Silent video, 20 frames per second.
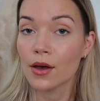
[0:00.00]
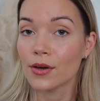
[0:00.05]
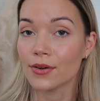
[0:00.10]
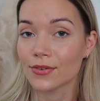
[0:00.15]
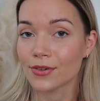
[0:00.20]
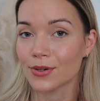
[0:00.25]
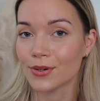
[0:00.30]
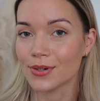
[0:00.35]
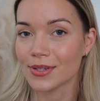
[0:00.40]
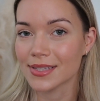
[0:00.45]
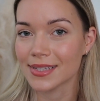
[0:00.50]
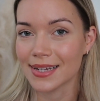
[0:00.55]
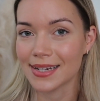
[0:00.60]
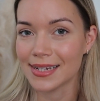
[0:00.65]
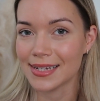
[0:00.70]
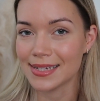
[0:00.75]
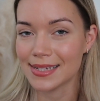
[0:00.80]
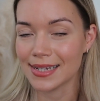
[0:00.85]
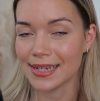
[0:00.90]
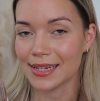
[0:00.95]
Of course I
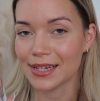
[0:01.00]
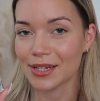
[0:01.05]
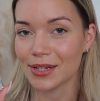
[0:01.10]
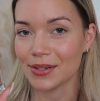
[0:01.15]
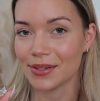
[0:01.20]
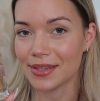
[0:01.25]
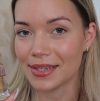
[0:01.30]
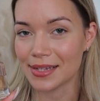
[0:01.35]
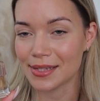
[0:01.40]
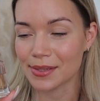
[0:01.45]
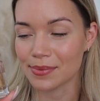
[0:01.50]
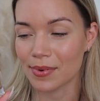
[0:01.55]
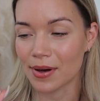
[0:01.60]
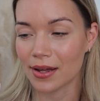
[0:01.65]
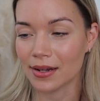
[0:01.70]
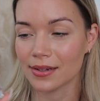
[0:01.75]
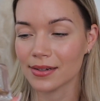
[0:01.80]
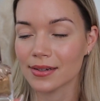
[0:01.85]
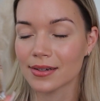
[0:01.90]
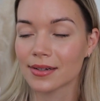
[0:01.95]
need to include this
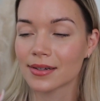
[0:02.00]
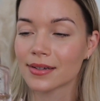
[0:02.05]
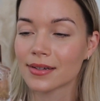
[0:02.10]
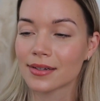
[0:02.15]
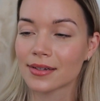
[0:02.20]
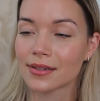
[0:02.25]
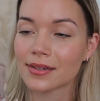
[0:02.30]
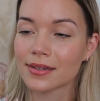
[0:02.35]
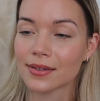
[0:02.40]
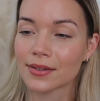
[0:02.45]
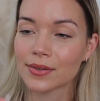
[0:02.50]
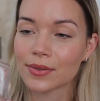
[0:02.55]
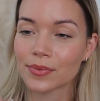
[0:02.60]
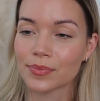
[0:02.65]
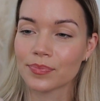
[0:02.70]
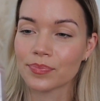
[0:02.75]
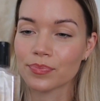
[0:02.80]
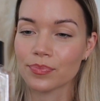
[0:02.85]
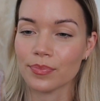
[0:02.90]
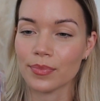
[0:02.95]
one
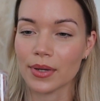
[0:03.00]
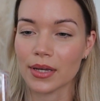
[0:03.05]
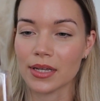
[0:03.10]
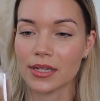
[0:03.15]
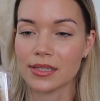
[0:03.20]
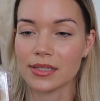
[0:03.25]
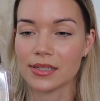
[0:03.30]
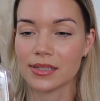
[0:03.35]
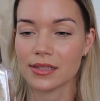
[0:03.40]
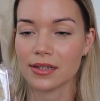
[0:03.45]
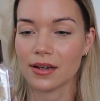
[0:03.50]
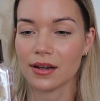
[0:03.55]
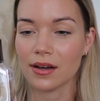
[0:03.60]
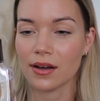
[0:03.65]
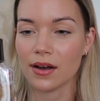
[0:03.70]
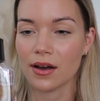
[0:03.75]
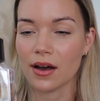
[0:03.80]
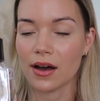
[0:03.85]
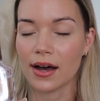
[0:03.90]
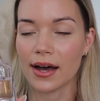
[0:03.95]
because
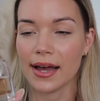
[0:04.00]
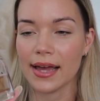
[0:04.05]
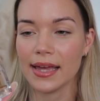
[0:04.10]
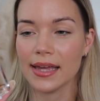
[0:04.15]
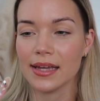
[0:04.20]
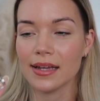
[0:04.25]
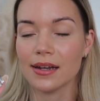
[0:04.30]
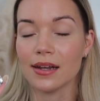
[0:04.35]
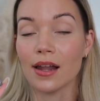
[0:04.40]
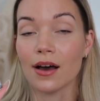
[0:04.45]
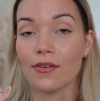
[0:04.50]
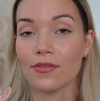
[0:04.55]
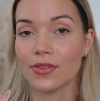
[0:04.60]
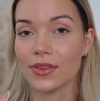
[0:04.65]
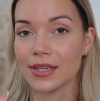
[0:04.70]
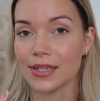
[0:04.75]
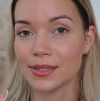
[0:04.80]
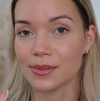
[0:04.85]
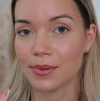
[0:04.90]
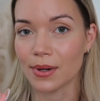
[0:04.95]
I love
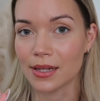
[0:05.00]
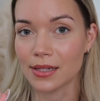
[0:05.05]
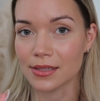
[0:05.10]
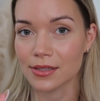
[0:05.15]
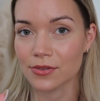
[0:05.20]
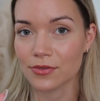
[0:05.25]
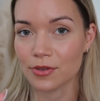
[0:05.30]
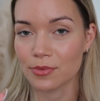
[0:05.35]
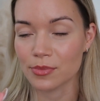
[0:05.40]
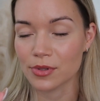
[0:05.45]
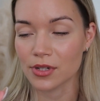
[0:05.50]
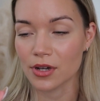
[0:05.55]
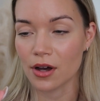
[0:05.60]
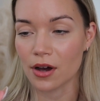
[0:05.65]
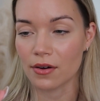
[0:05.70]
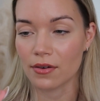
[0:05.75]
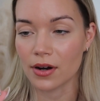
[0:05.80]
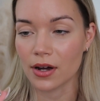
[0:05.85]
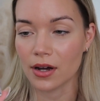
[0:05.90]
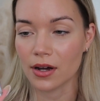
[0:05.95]
these ones from
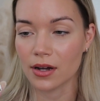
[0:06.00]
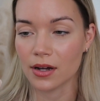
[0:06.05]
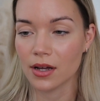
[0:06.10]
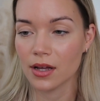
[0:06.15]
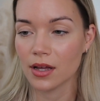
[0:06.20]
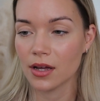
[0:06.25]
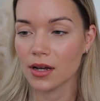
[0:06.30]
Zara.